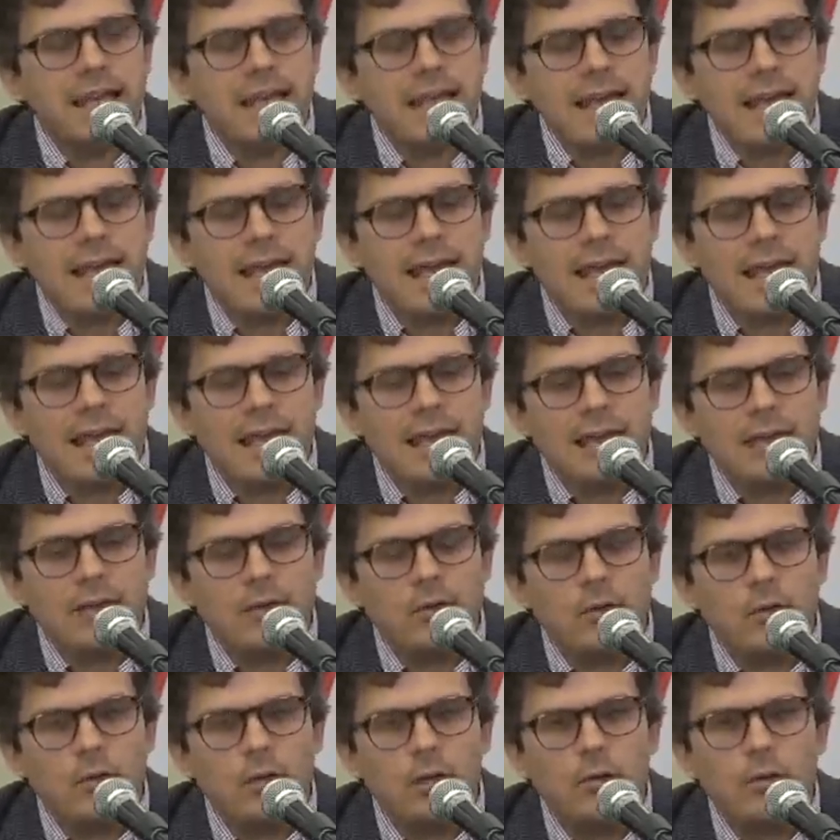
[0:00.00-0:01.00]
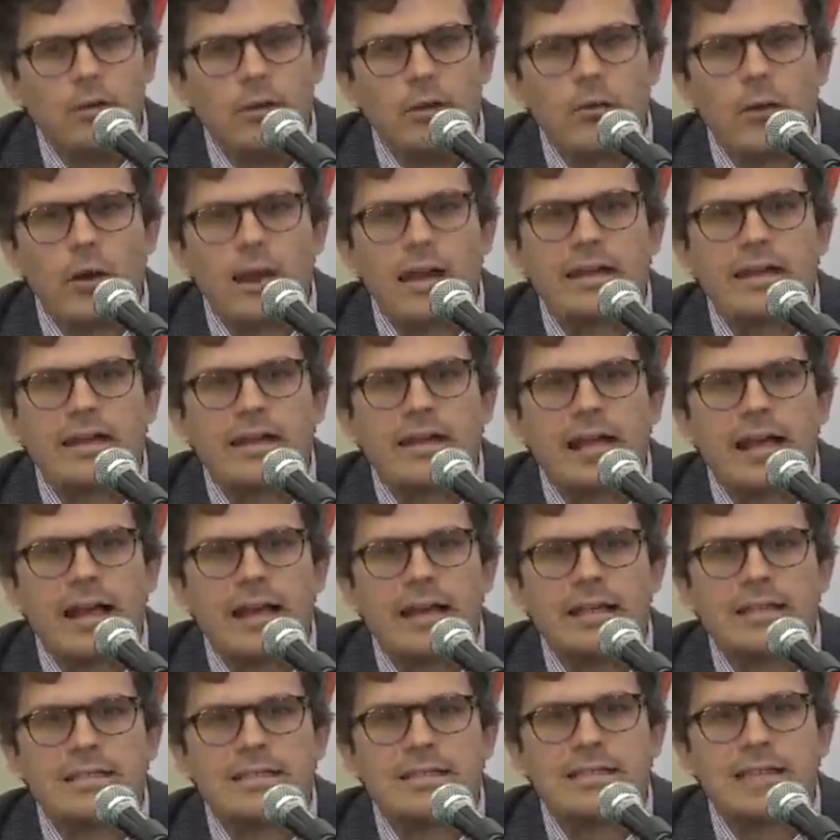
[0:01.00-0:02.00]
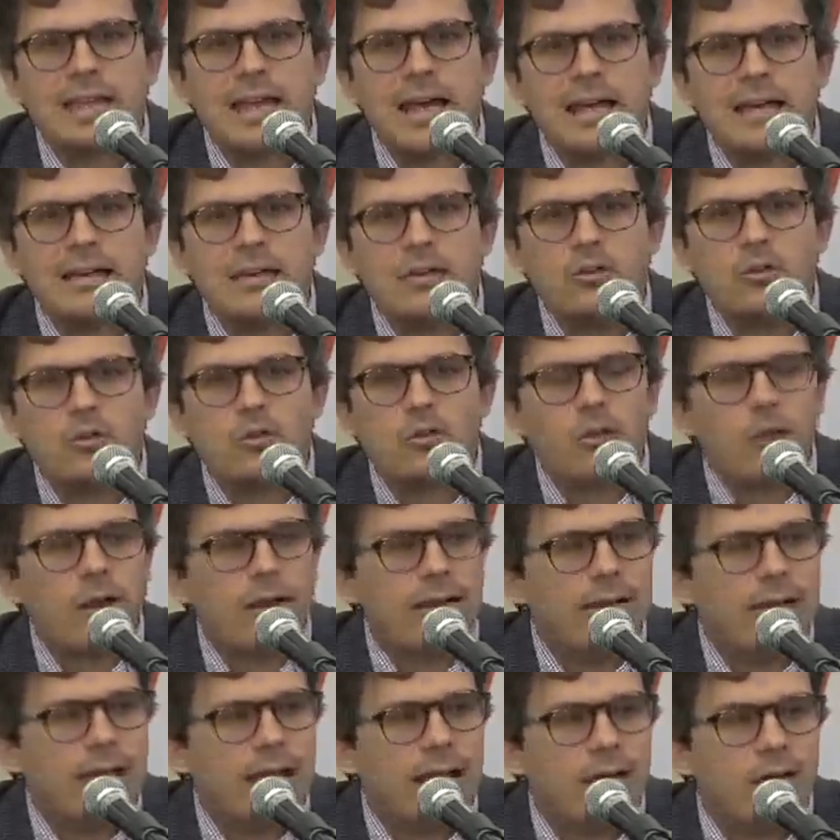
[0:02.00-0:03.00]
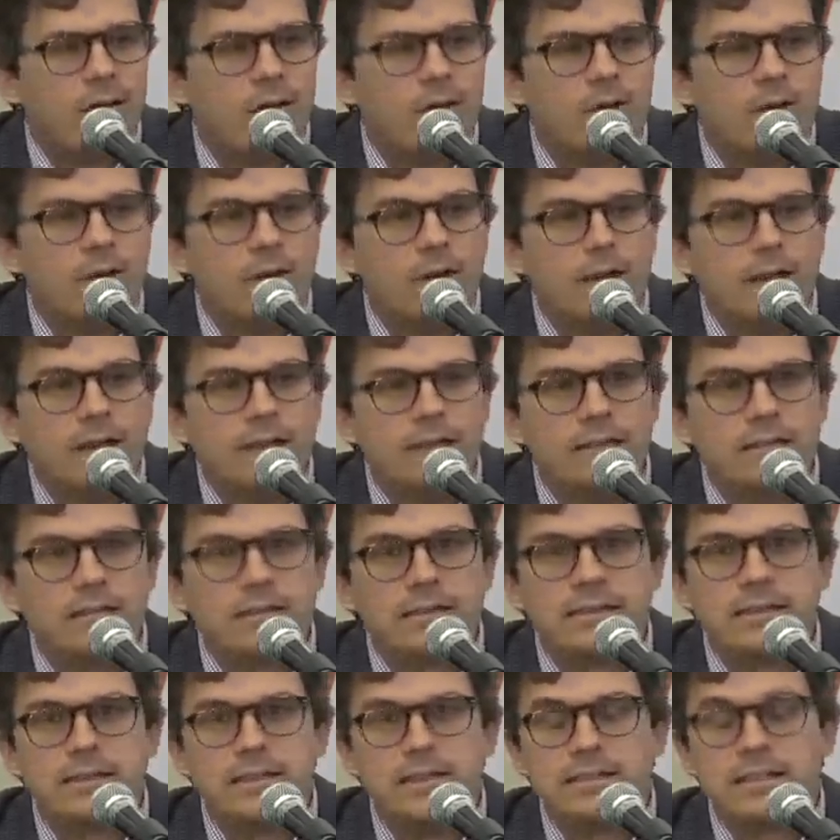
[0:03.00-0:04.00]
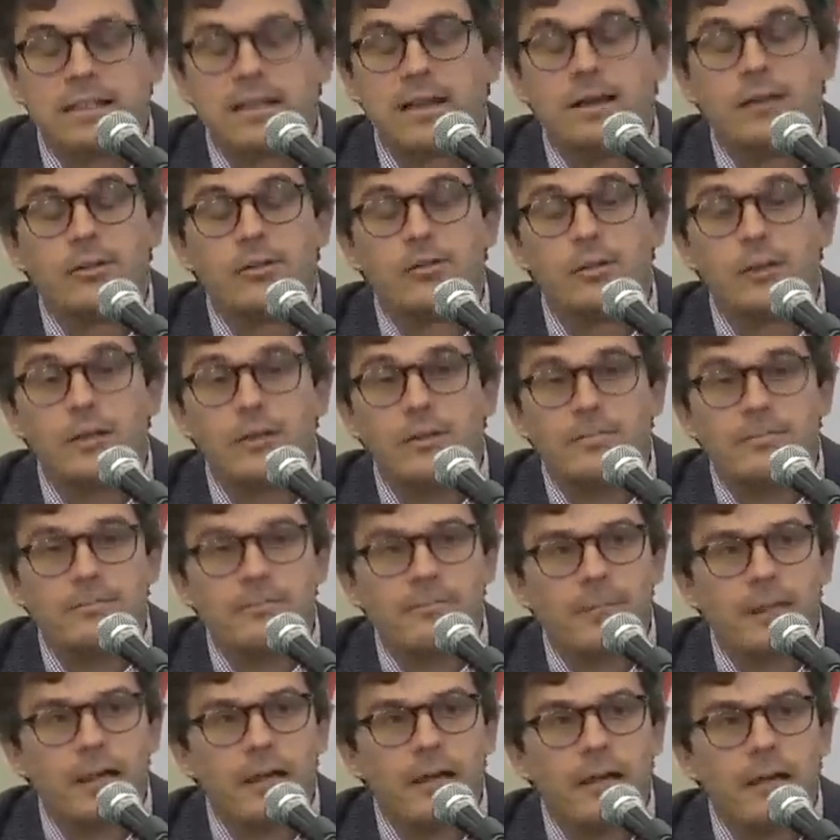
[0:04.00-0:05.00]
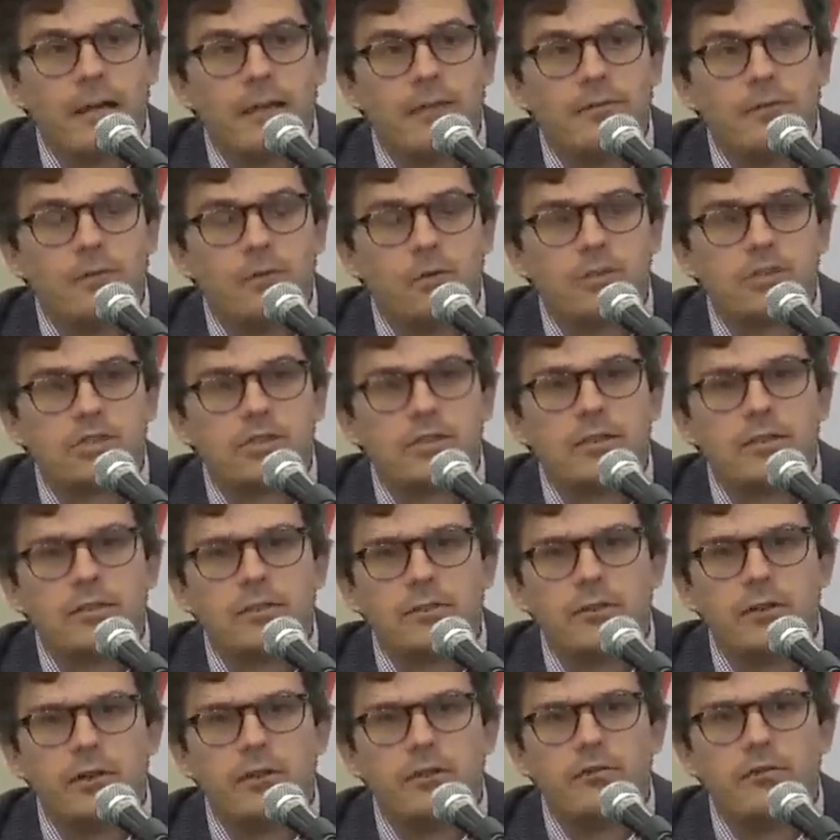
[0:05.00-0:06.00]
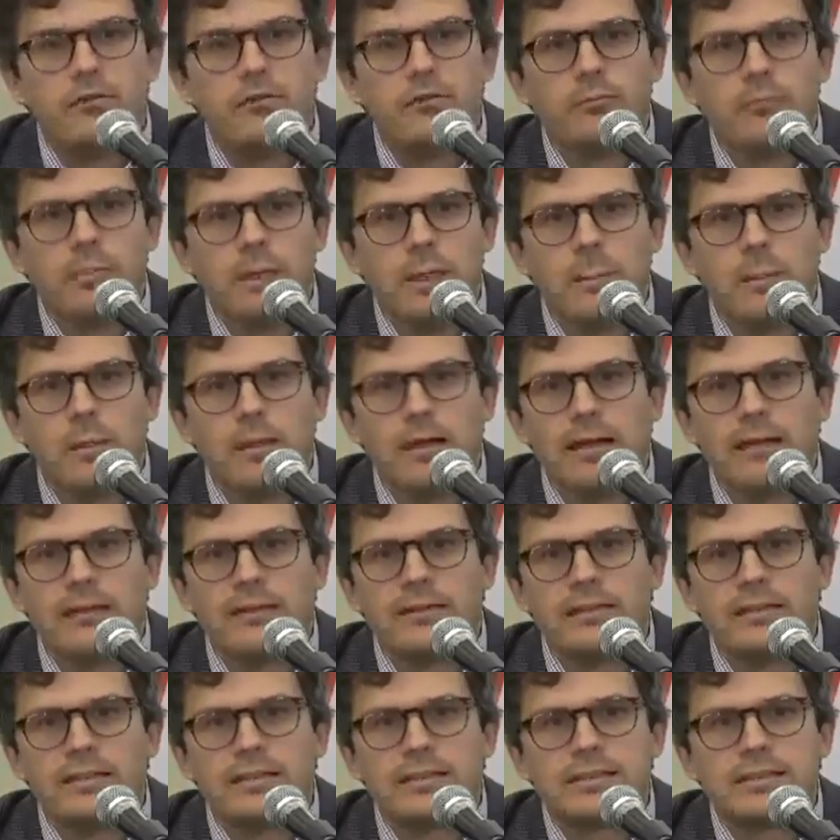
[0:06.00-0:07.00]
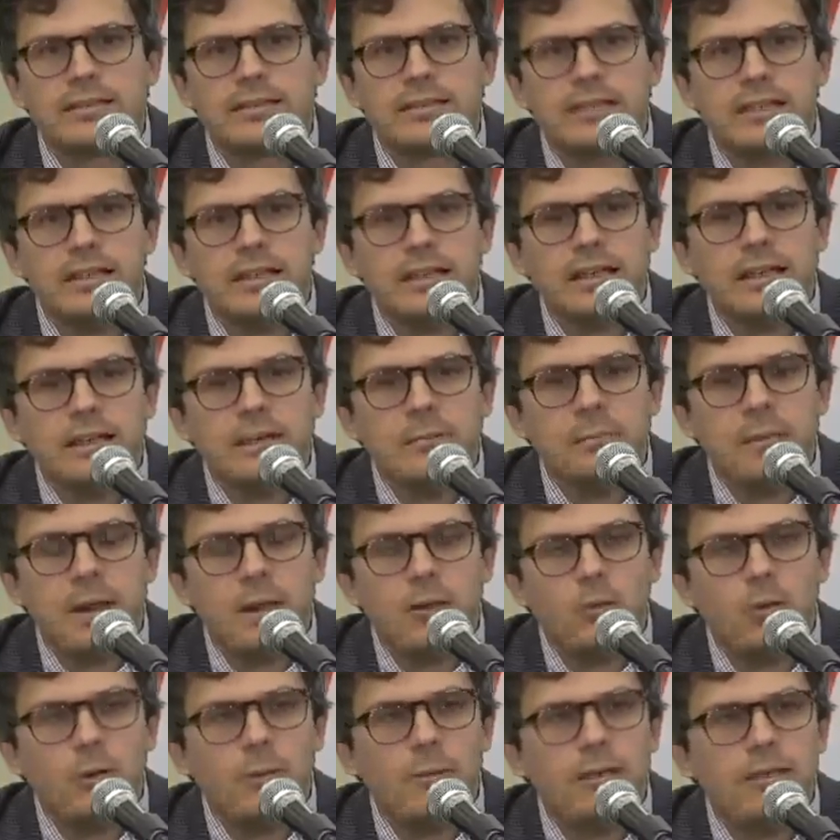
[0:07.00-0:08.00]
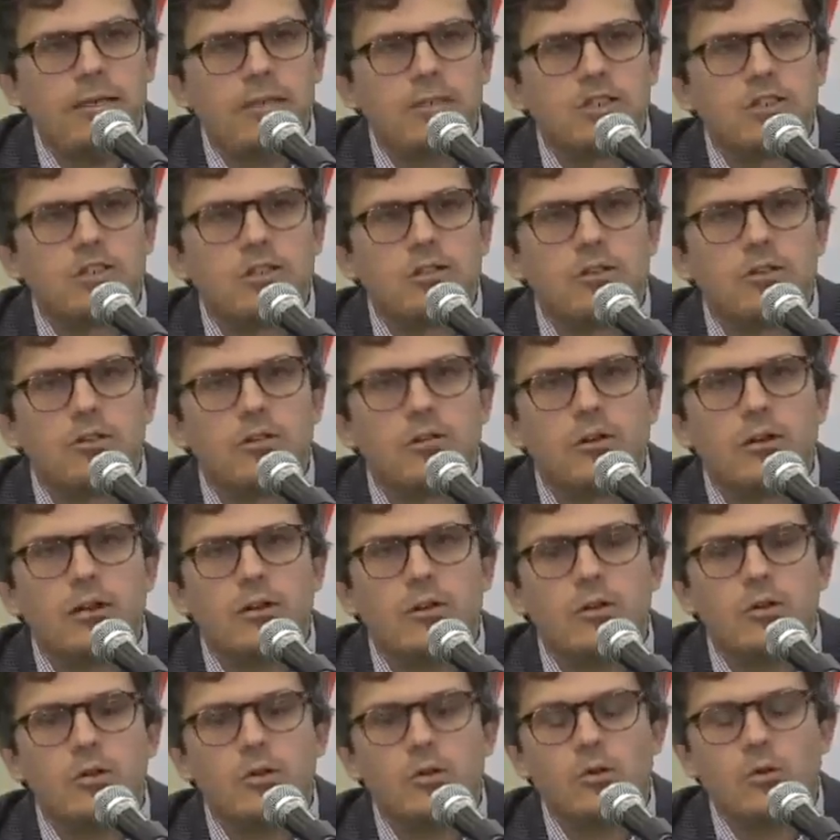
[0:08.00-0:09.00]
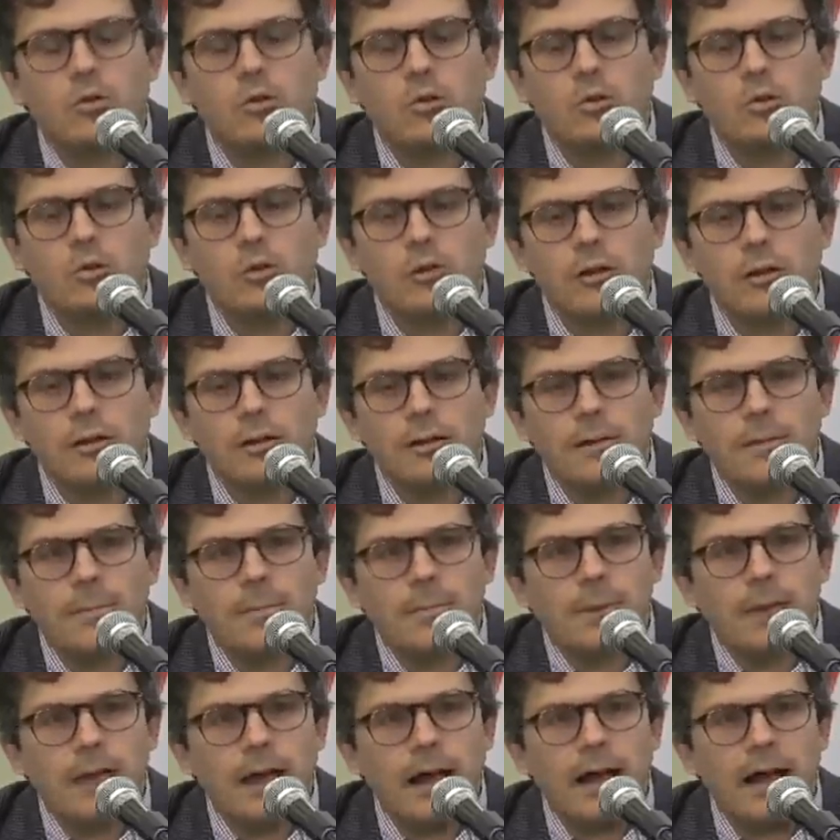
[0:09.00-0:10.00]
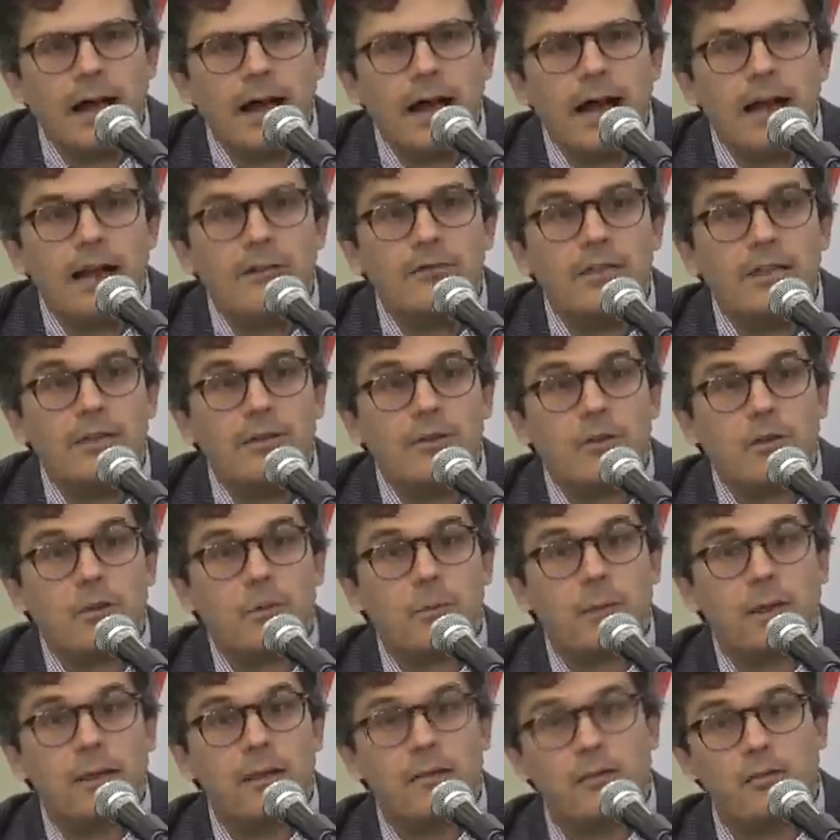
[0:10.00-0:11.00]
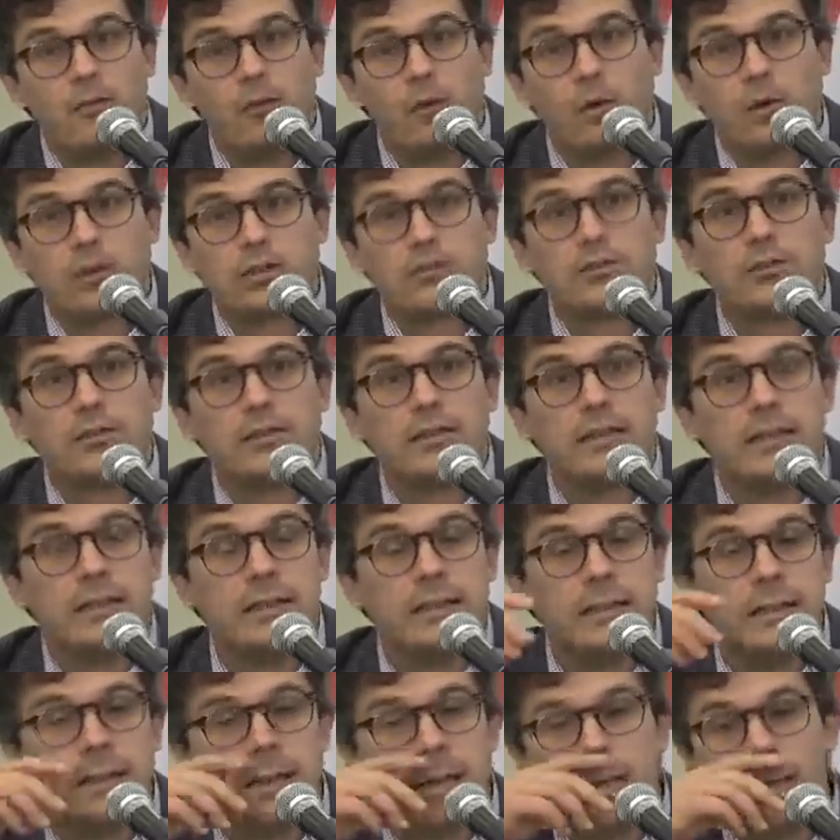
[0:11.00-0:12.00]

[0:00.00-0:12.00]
And we recognize that Ukraine now is a country, unfortunately, full of people like this. Men, women, and children who have either been forcefully